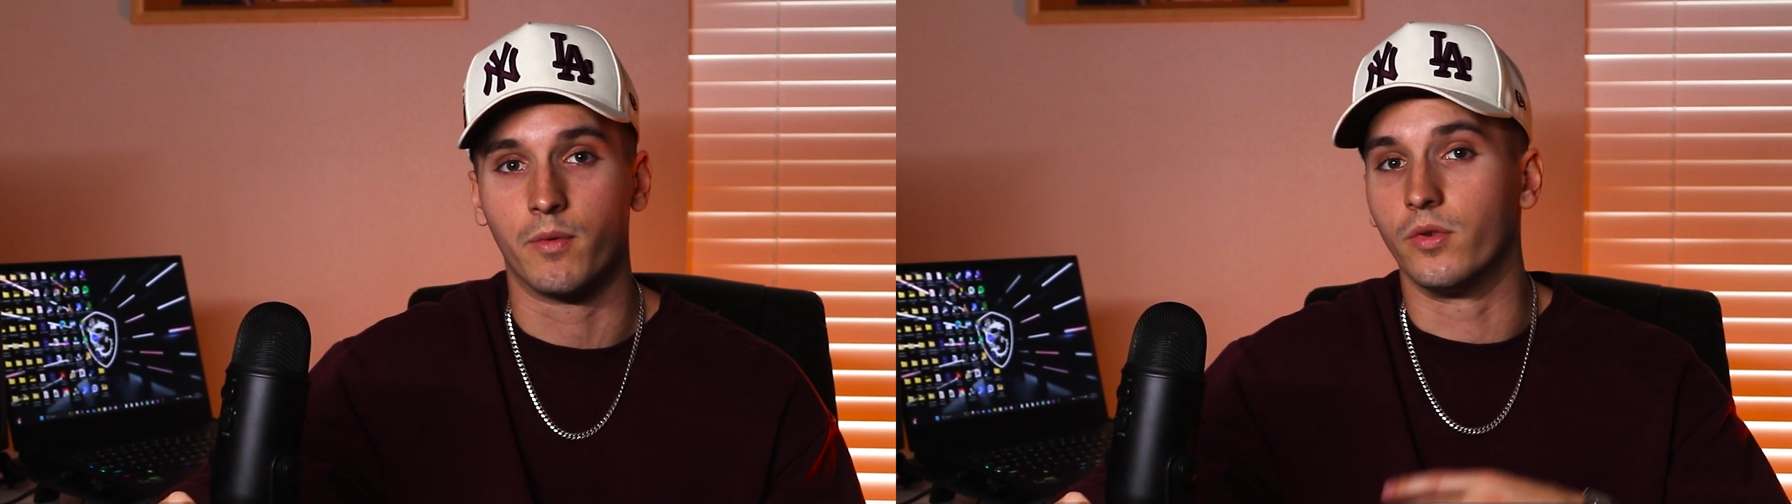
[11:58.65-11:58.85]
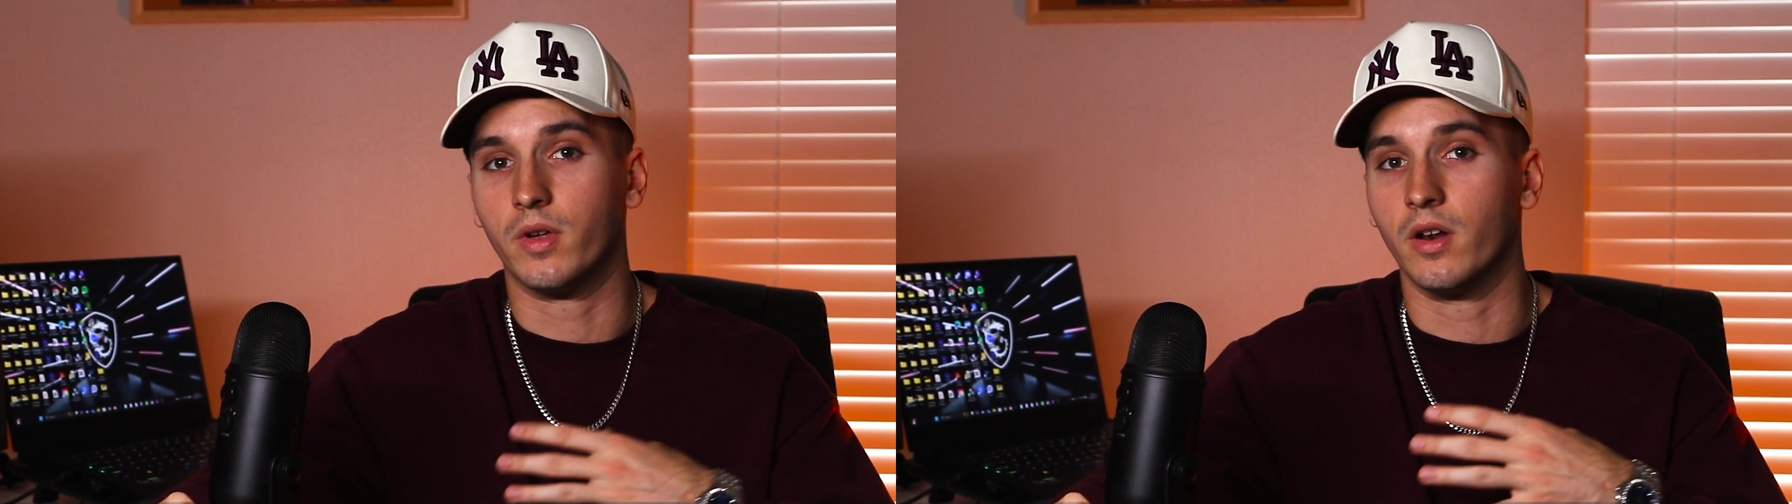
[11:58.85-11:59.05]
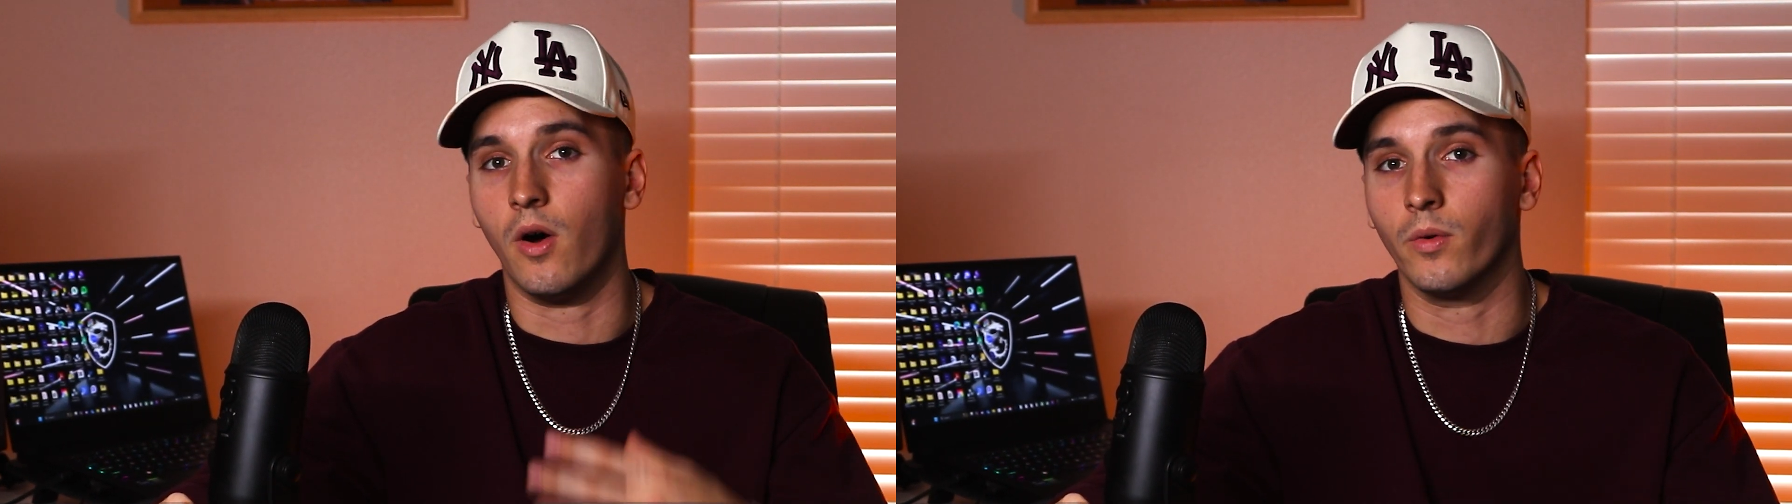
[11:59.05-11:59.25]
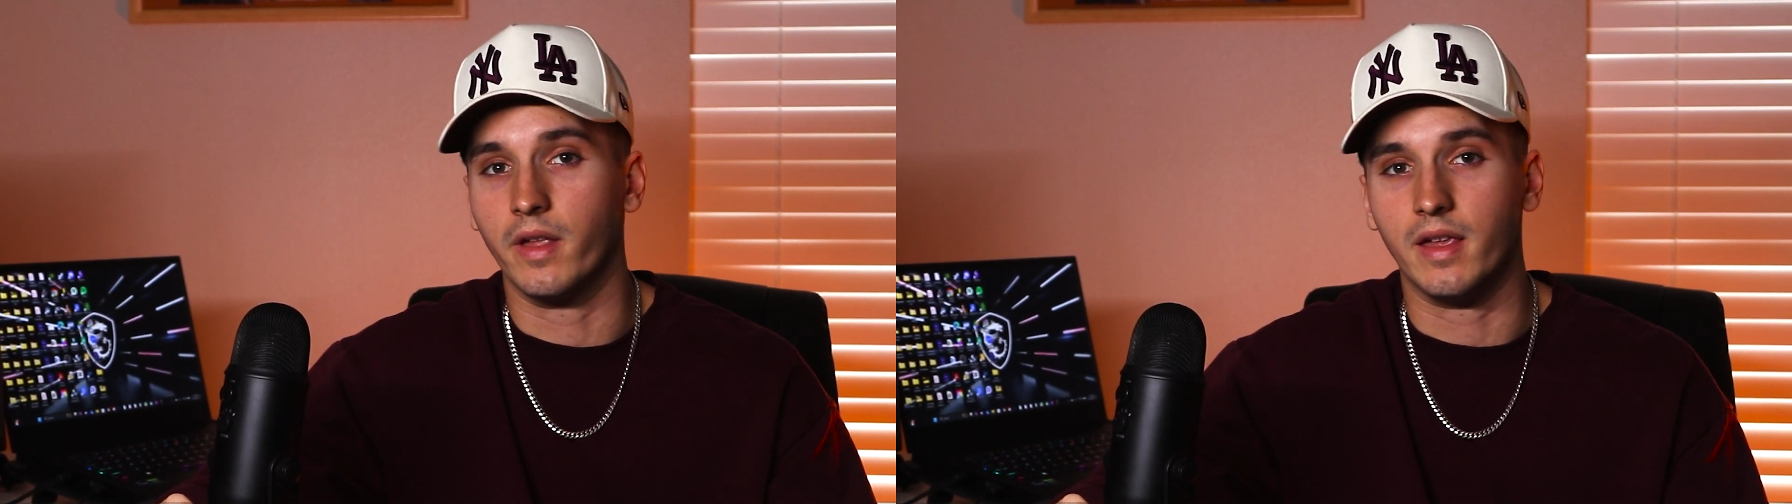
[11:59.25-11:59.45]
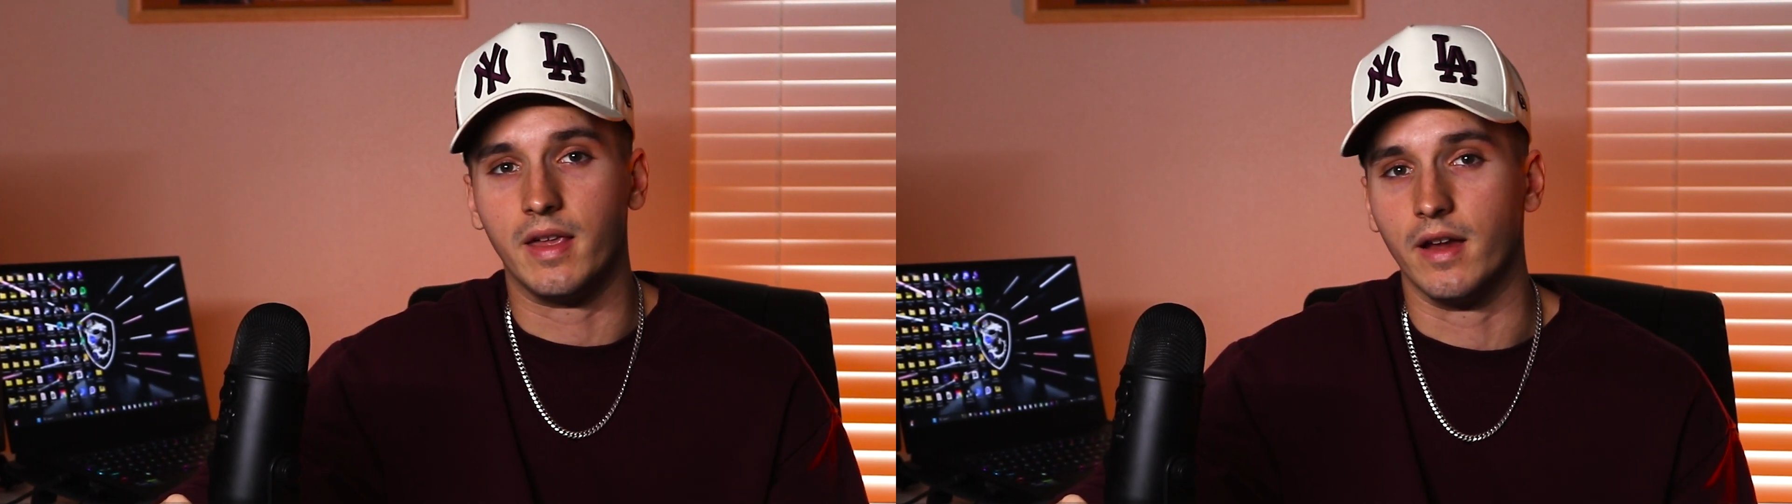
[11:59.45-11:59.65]
where you could
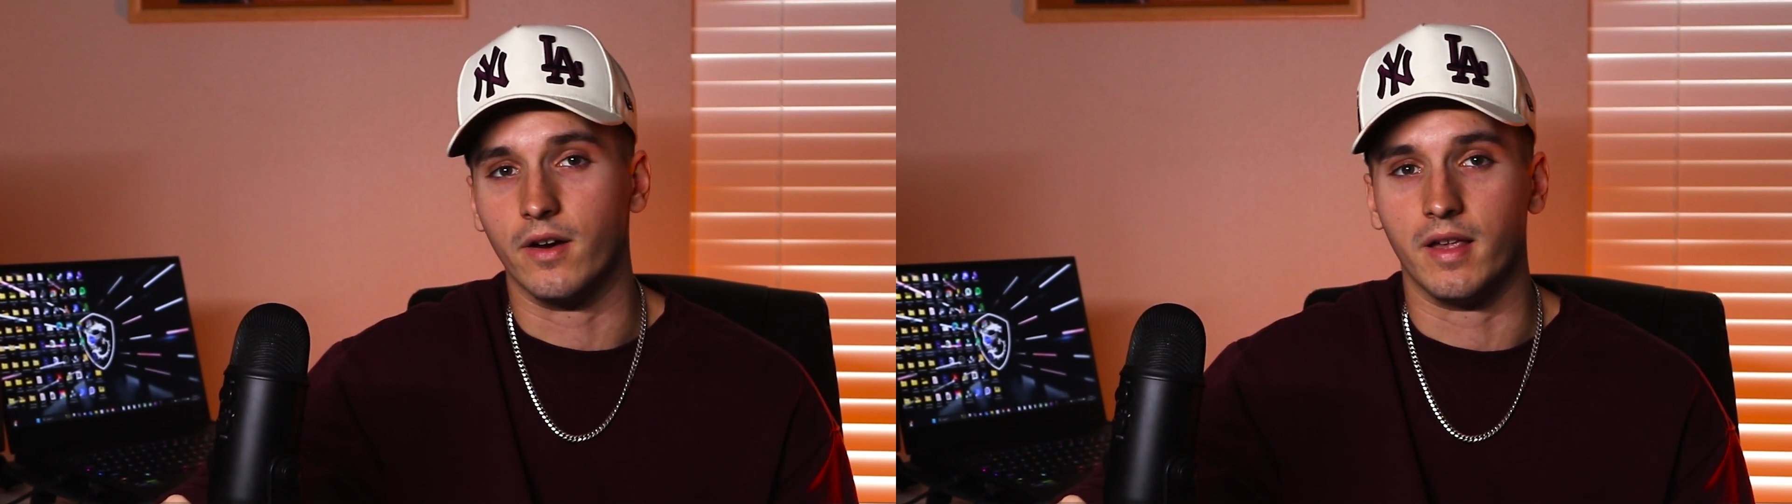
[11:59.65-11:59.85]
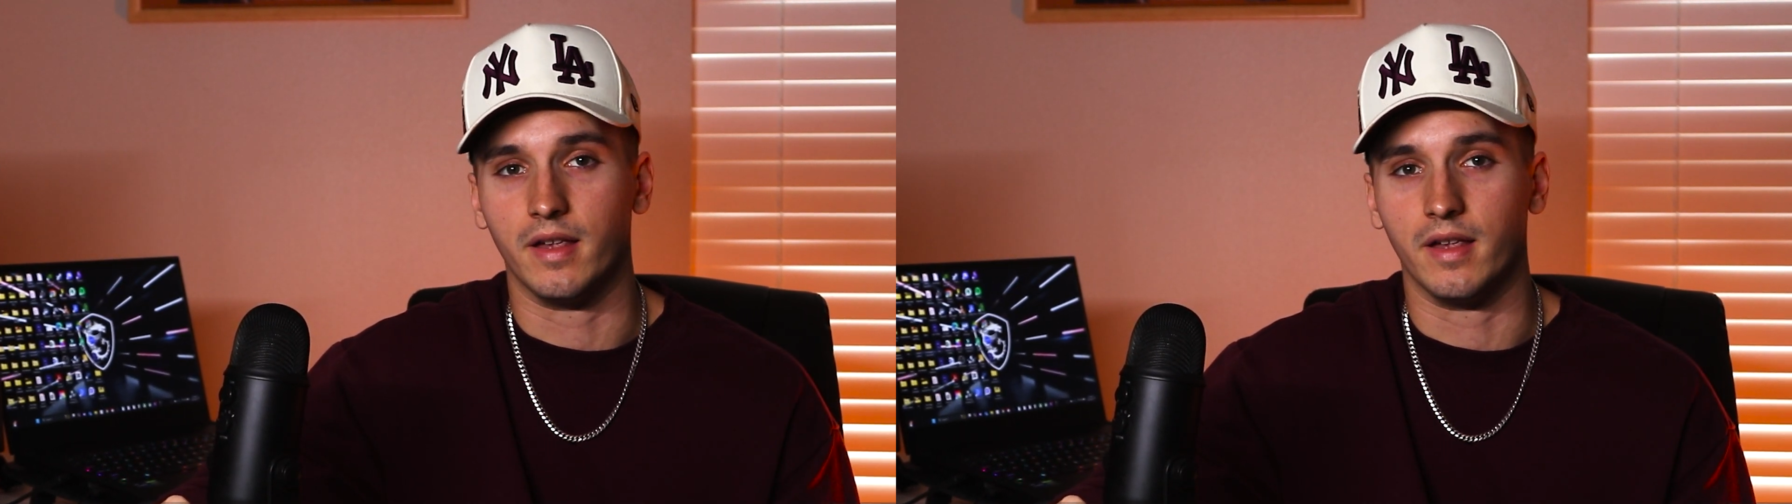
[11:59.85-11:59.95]
only hear